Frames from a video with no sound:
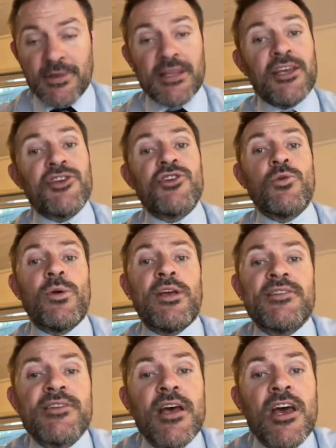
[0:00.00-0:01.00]
The issue
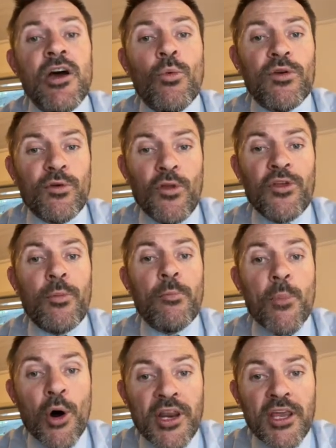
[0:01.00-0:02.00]
is with all the
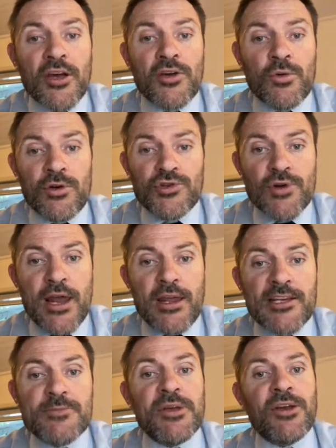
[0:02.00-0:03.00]
monic
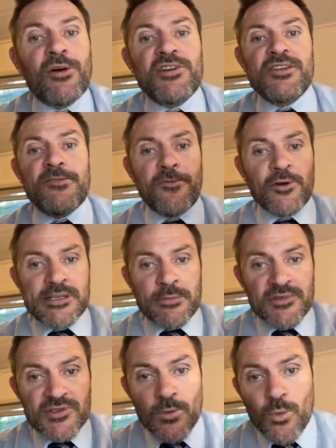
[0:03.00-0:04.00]
quadratics, because the first number
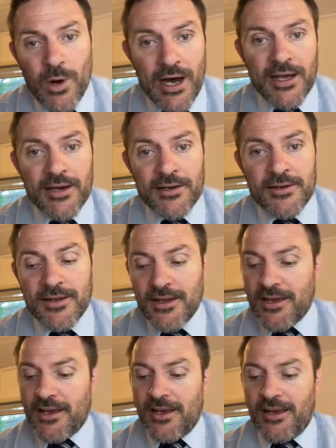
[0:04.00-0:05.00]
is a 1,
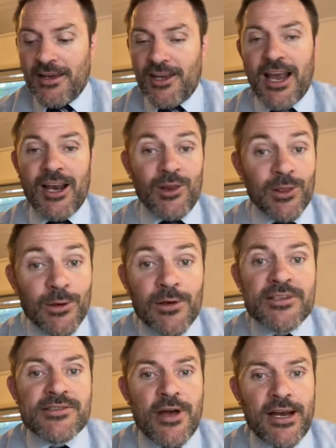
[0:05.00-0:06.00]
it
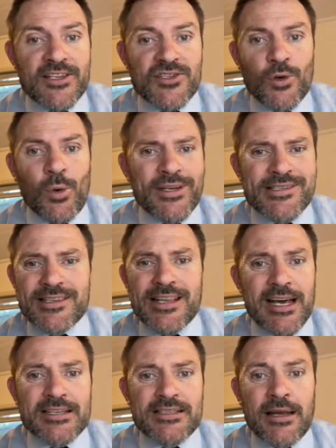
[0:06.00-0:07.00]
looks like it's always the
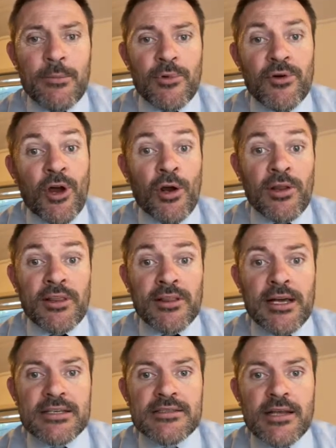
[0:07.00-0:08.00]
last number and only the
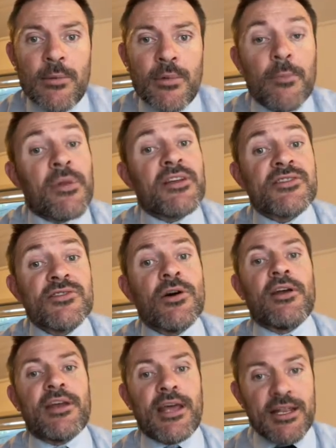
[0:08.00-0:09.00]
last number, but it's
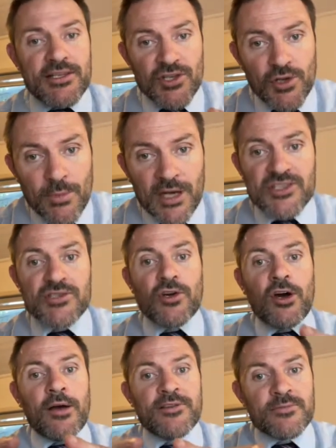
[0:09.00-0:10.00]
not. You must
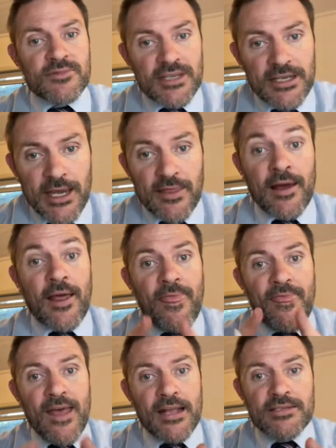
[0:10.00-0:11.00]
tie them together.
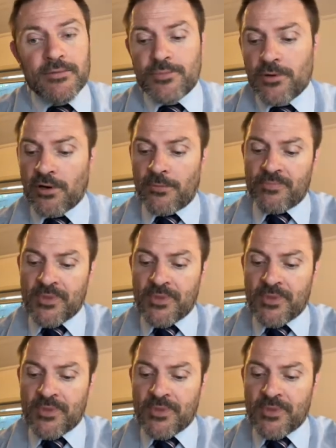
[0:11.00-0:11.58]
That's important.